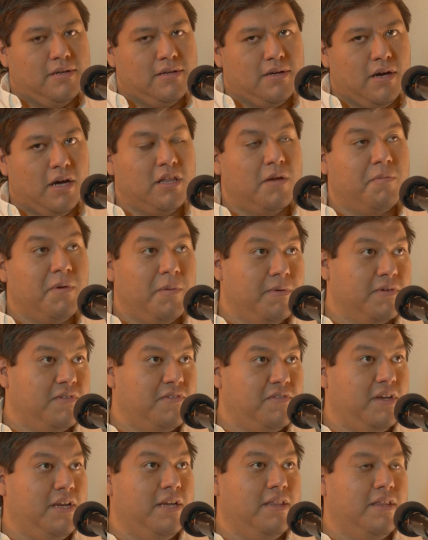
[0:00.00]
other people
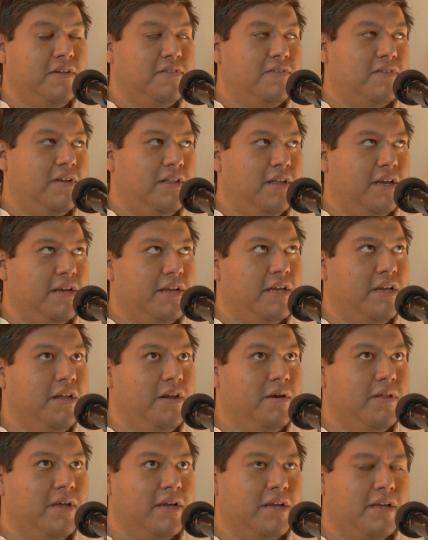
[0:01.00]
see in this, and like
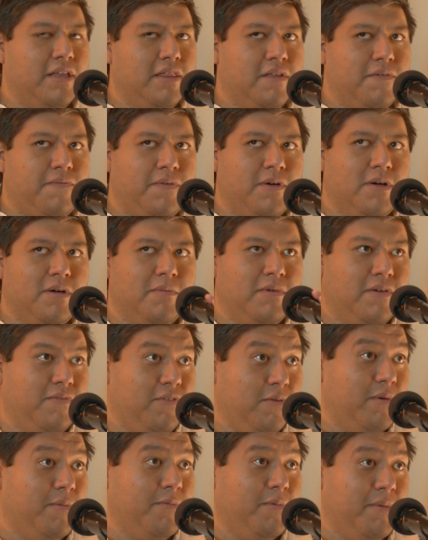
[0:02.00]
like in the film, if
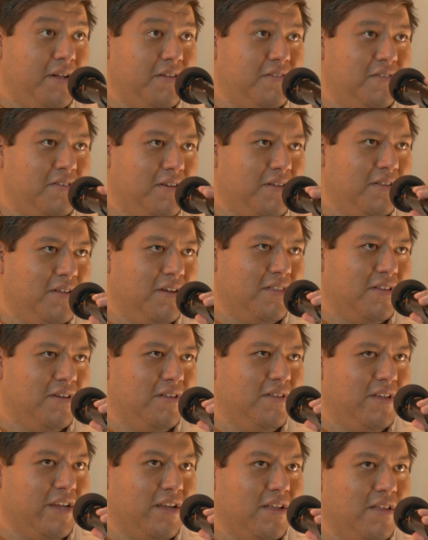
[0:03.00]
you remember Man of Steel, like
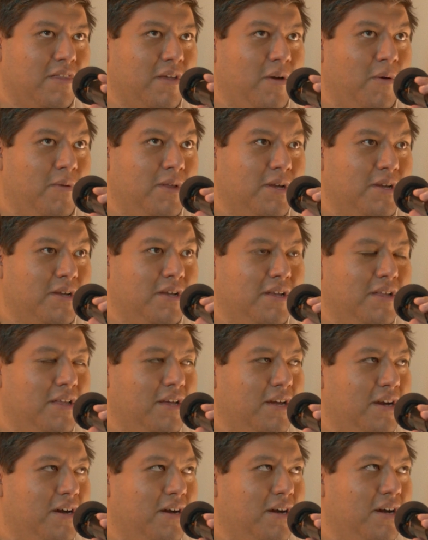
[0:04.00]
the only
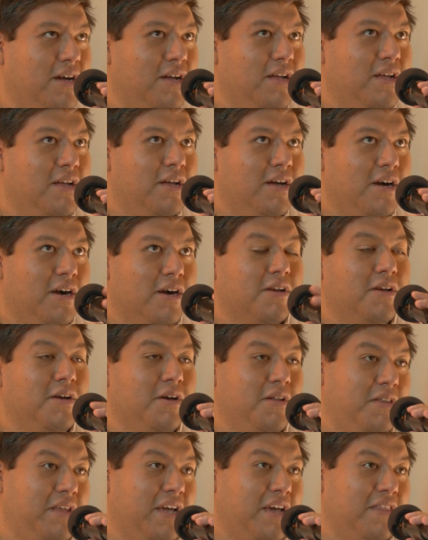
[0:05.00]
a
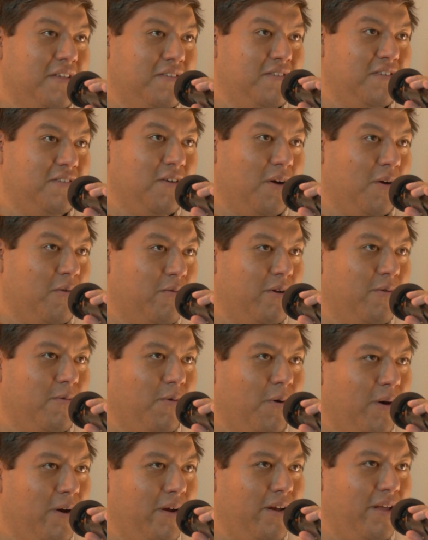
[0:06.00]
good death is its own
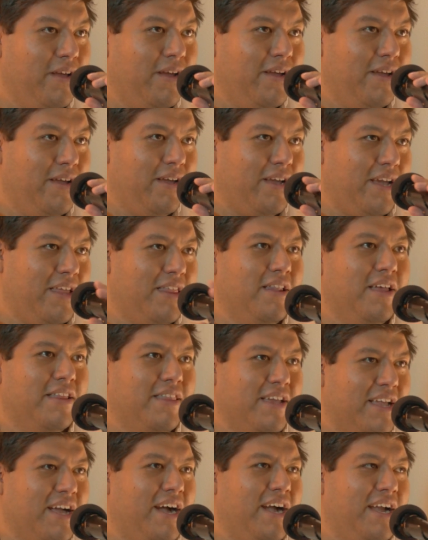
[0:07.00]
reward. And then like
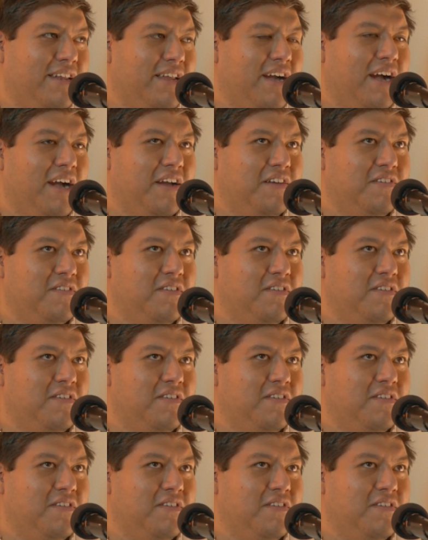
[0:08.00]
the guy dies